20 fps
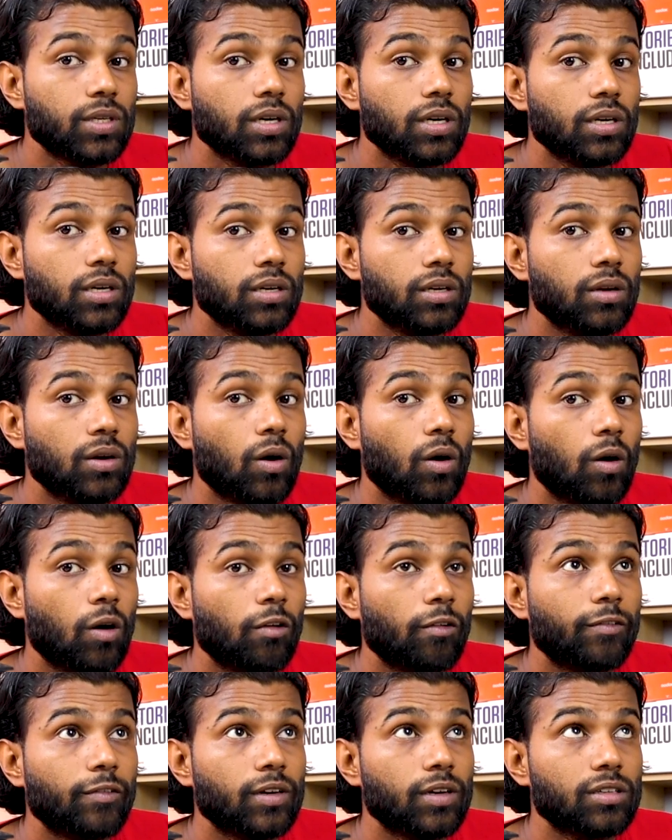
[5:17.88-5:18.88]
turn
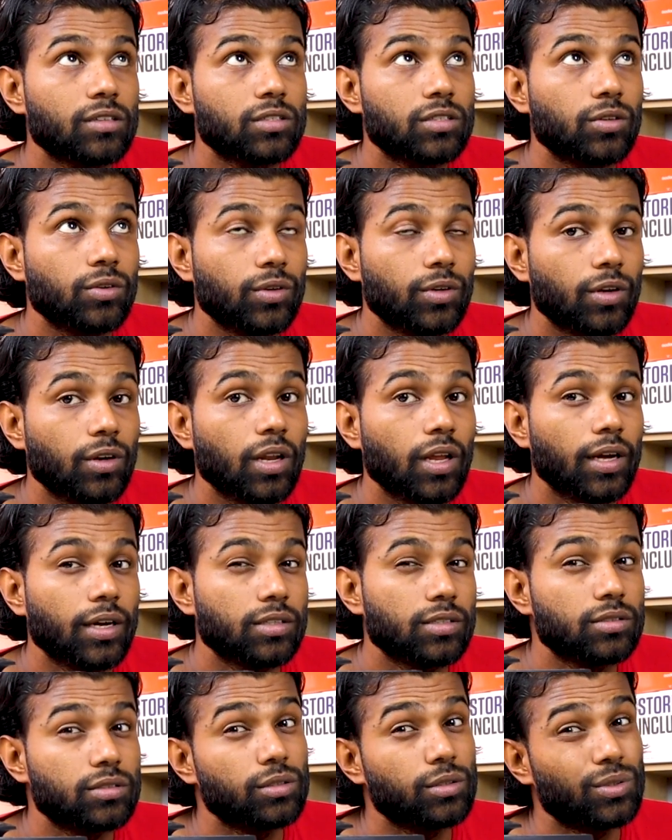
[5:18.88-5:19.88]
off a studio
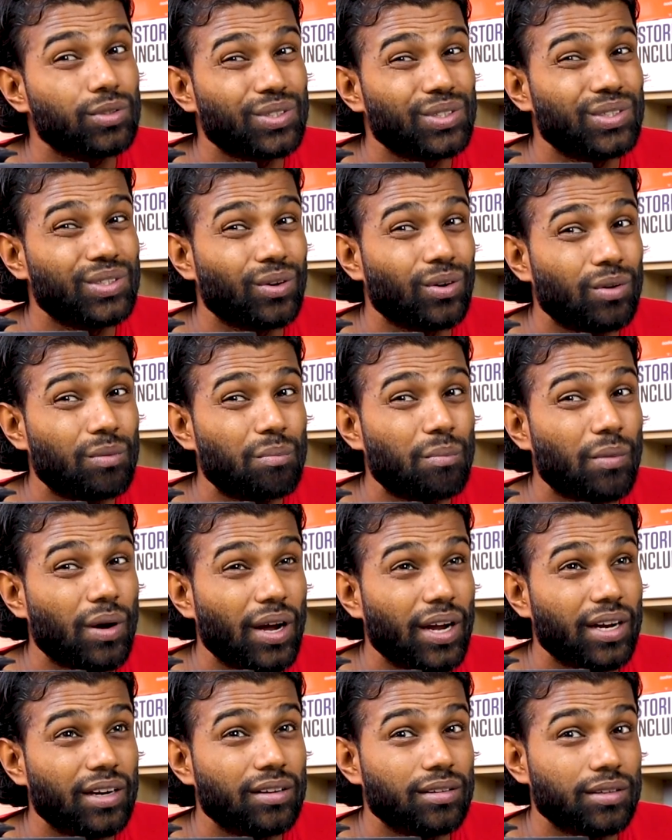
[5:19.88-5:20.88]
light, so don't
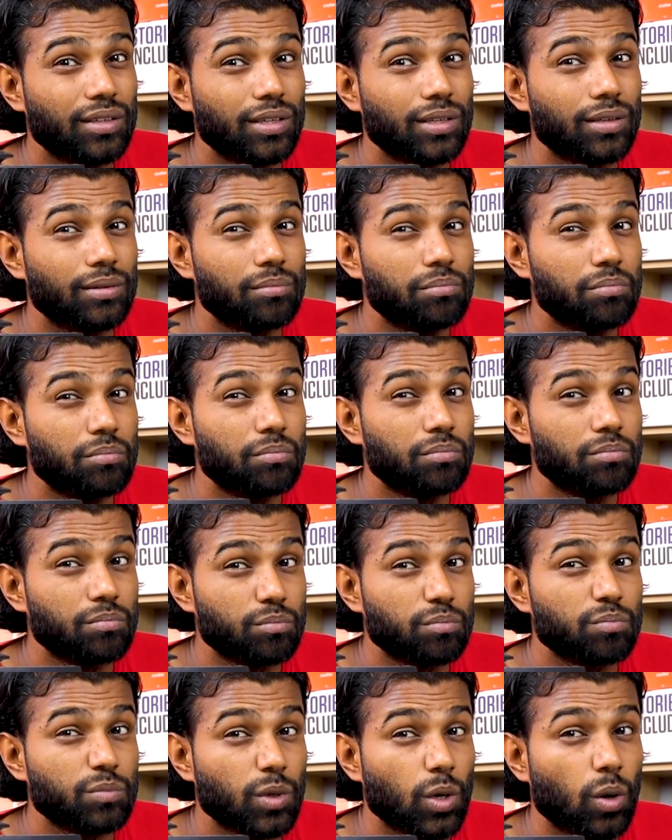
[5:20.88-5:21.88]
mind the
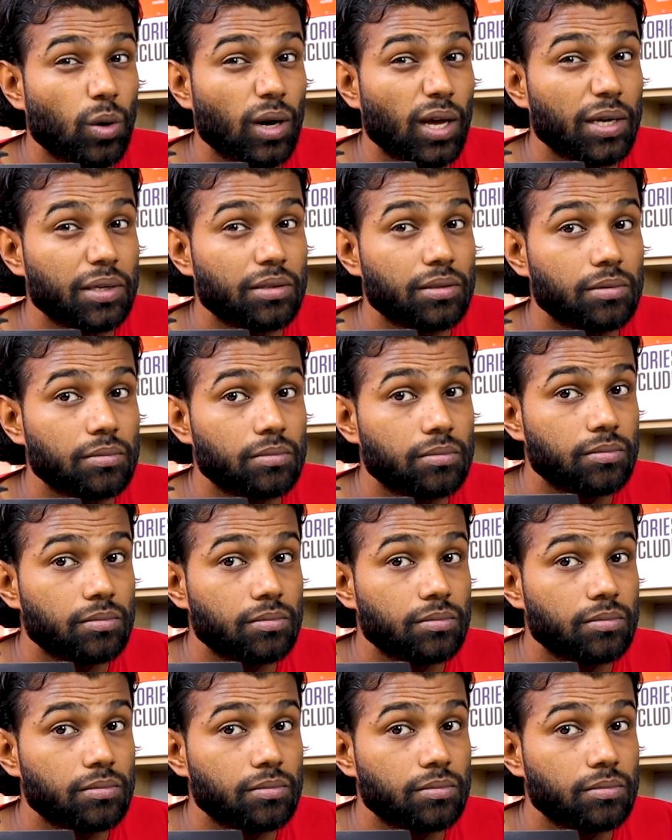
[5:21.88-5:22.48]
low light.